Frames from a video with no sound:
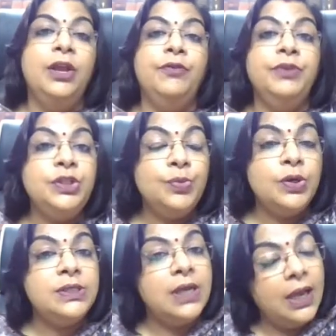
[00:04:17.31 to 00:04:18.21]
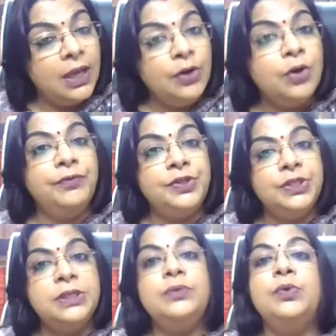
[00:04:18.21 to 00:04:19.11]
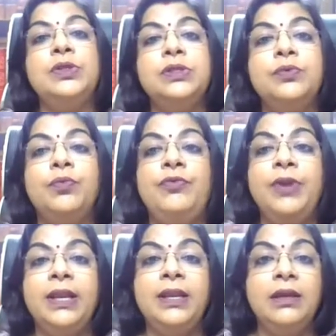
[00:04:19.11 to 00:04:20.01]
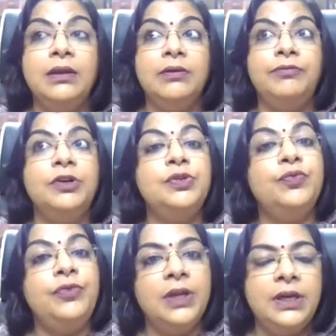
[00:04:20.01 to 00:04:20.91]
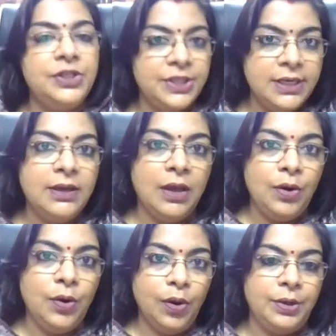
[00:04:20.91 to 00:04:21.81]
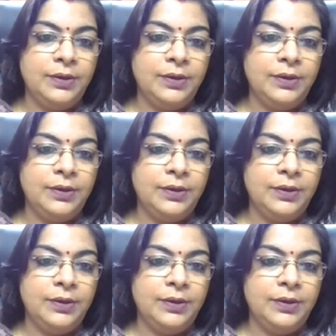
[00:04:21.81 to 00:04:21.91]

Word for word: which was unofficial was very uh, was flourishing a lot